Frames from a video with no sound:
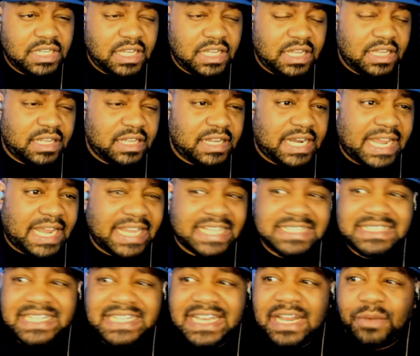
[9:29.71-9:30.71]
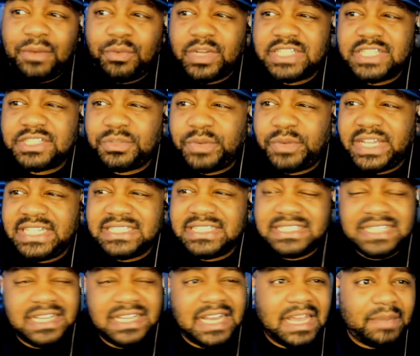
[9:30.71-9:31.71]
Uh, like I said, I wanted to wait
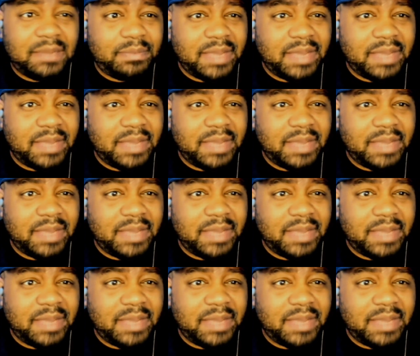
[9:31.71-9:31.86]
until I